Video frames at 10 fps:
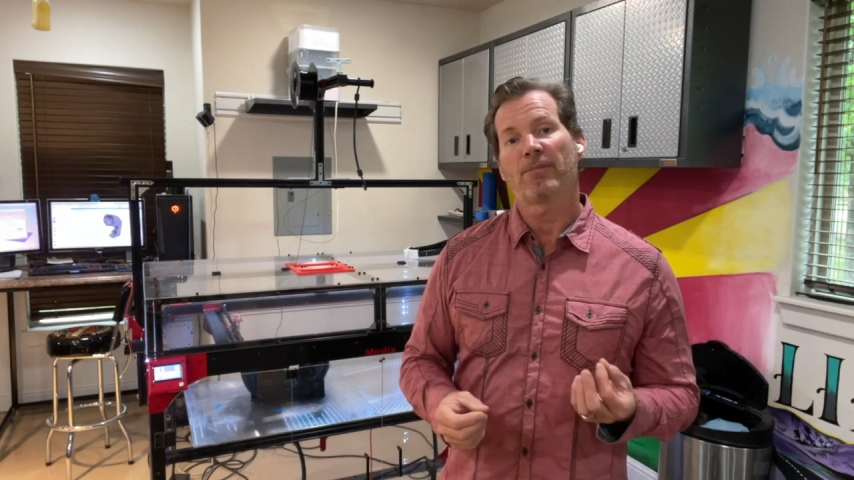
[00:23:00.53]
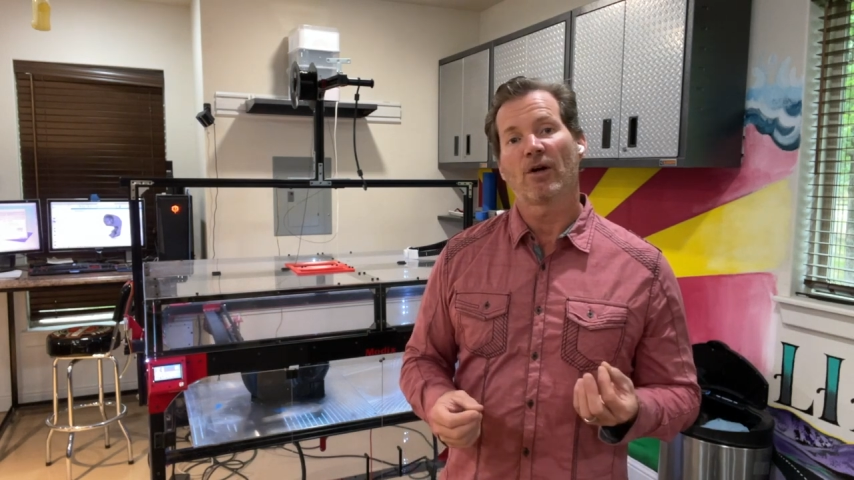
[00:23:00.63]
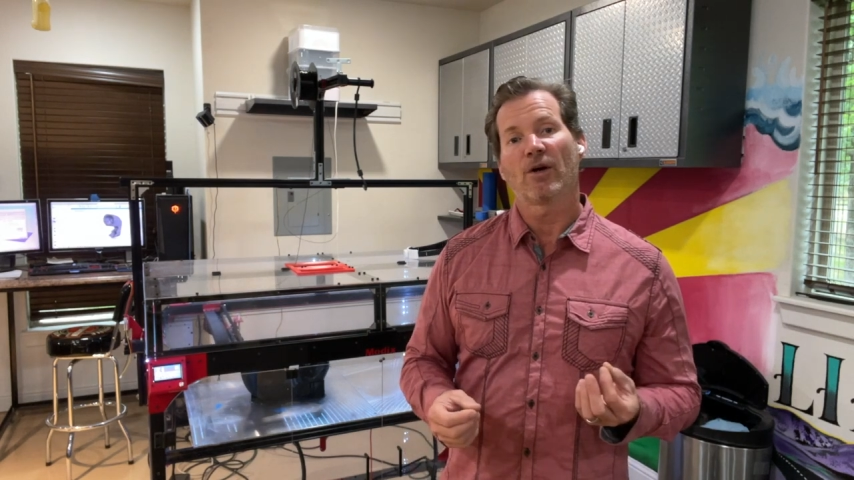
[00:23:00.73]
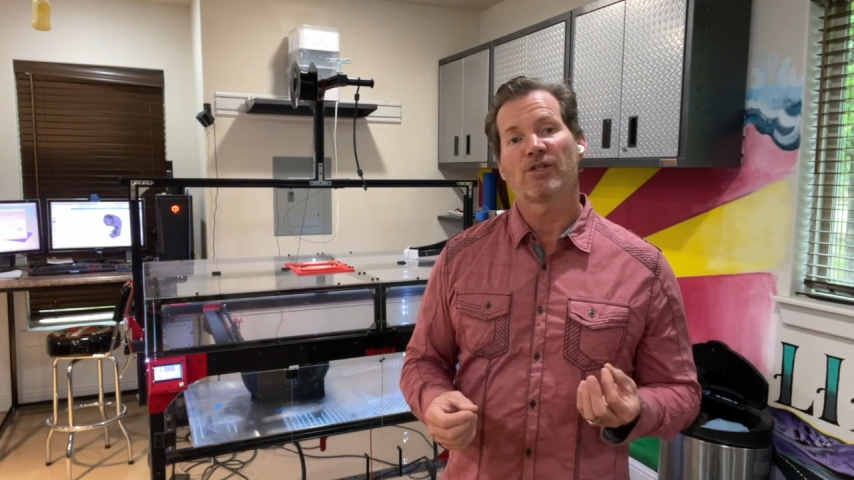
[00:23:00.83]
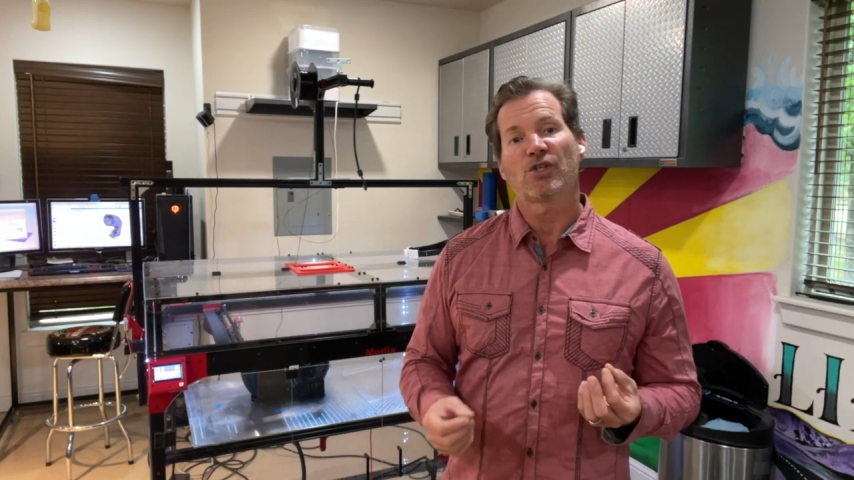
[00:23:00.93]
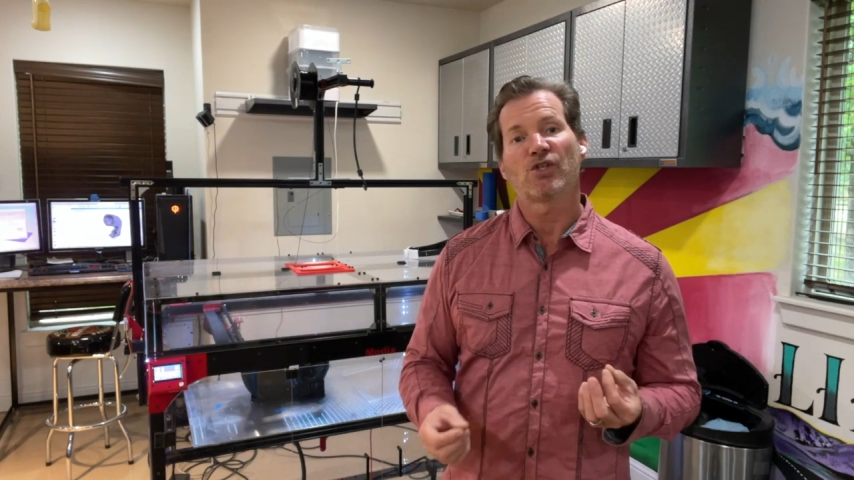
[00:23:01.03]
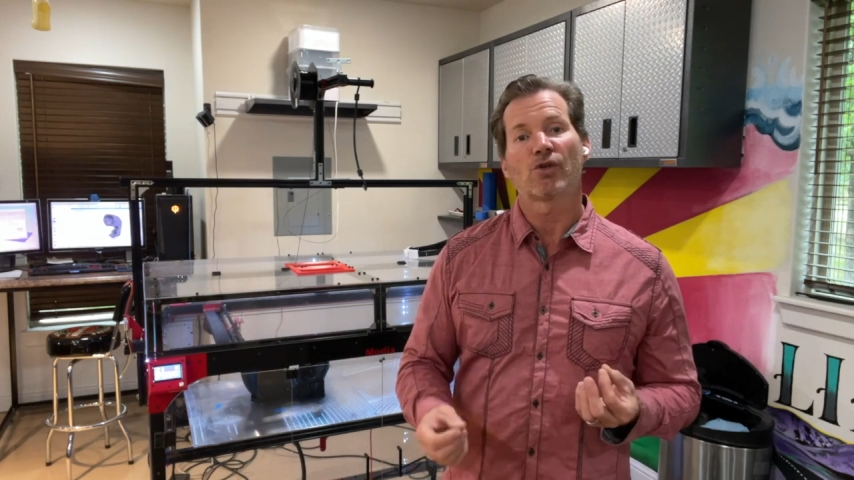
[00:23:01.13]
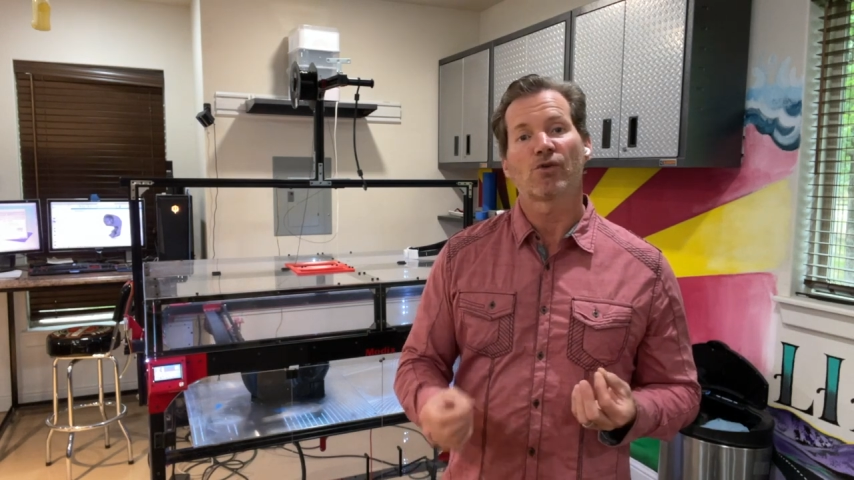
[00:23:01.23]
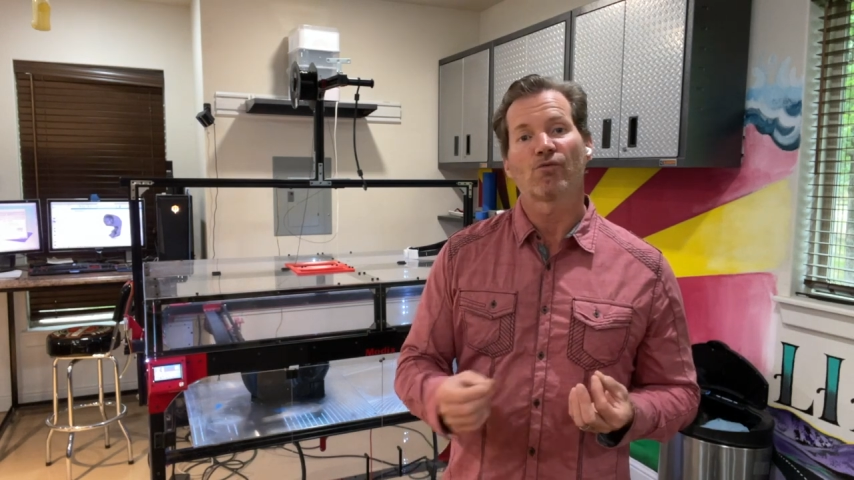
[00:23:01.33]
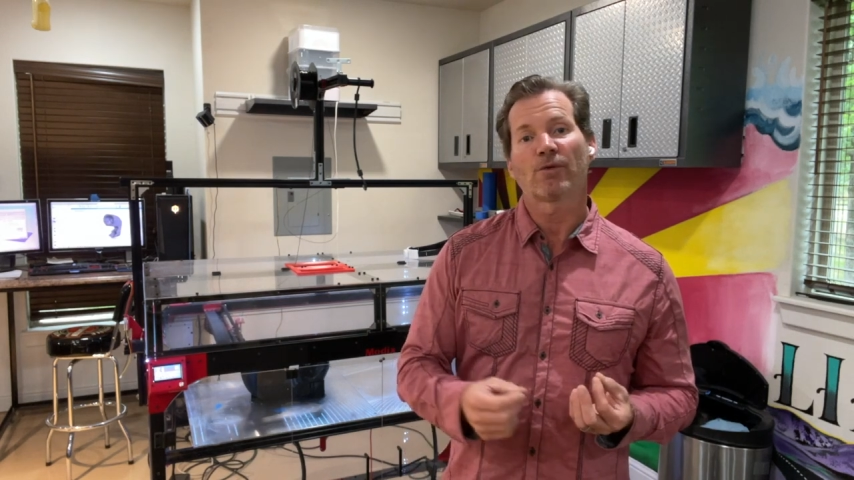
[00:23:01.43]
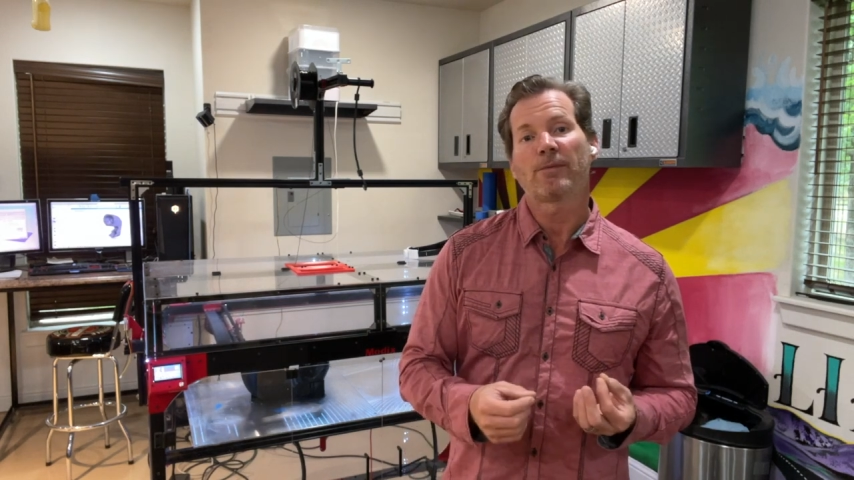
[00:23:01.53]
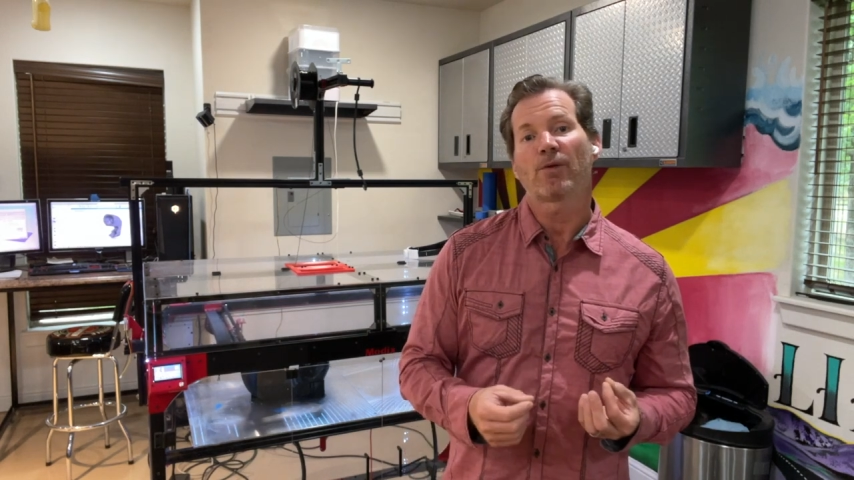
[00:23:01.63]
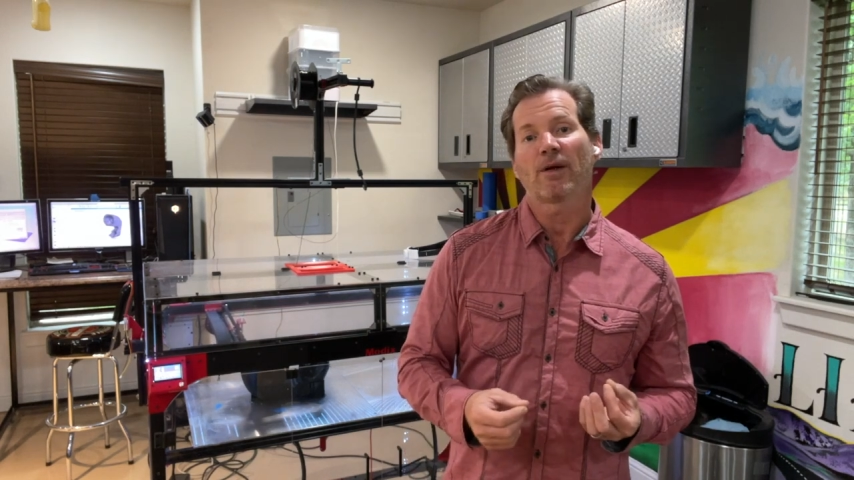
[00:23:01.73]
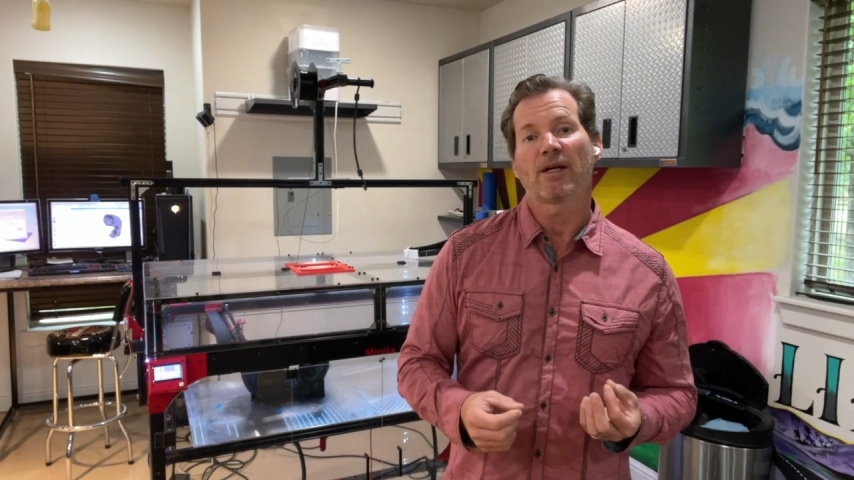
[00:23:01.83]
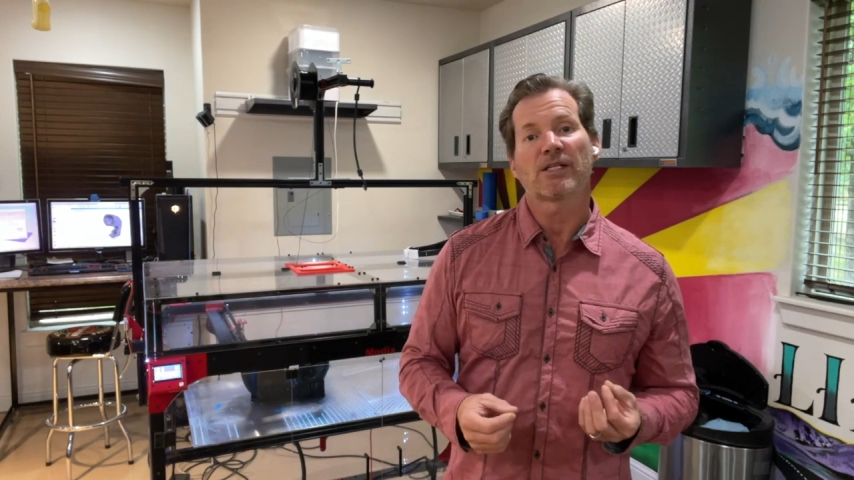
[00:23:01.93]
bearings that you can
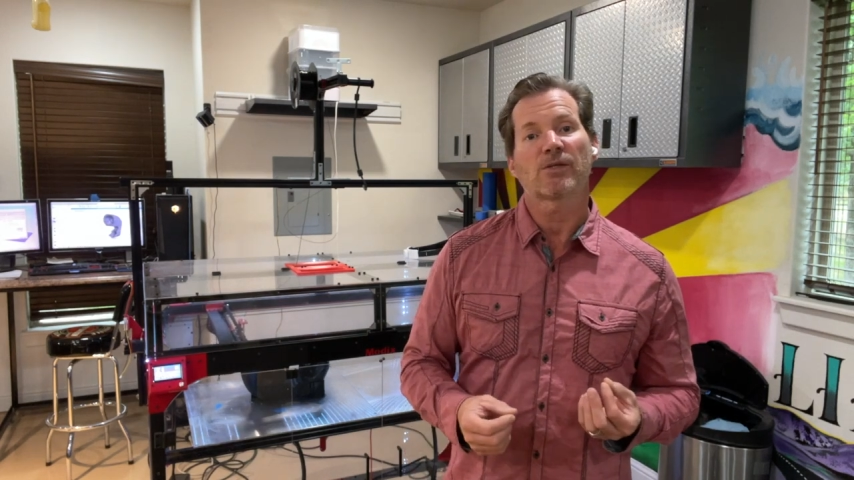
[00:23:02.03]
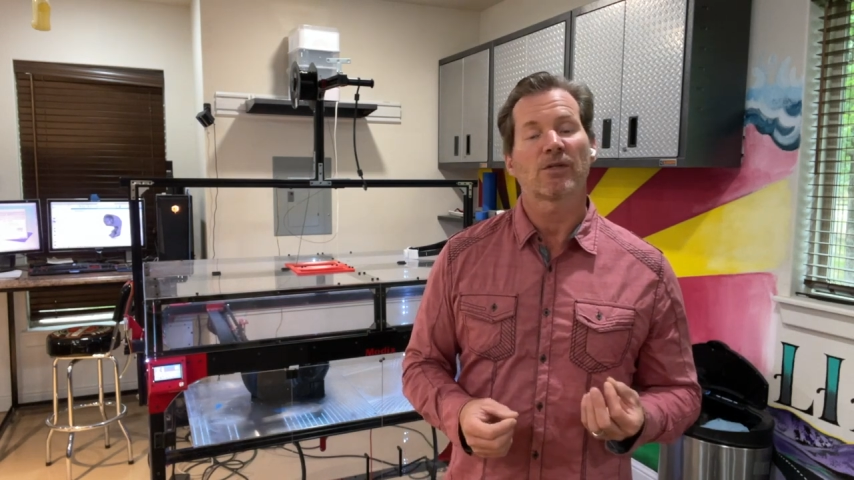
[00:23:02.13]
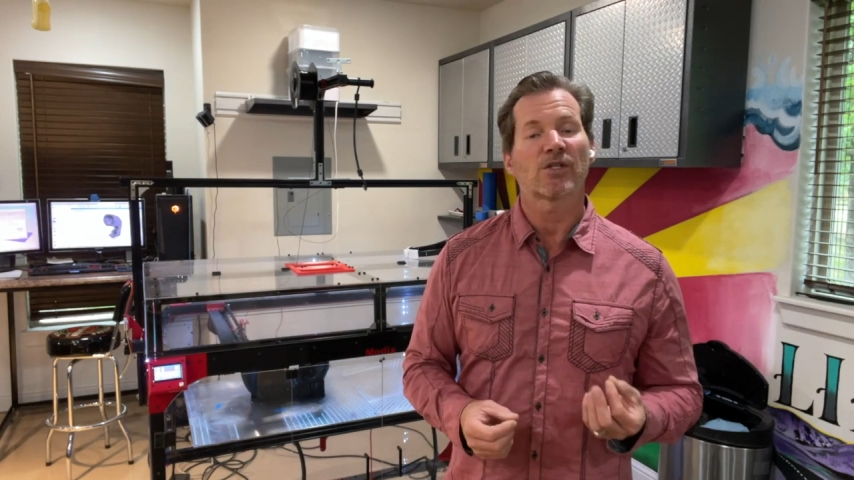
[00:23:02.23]
replace the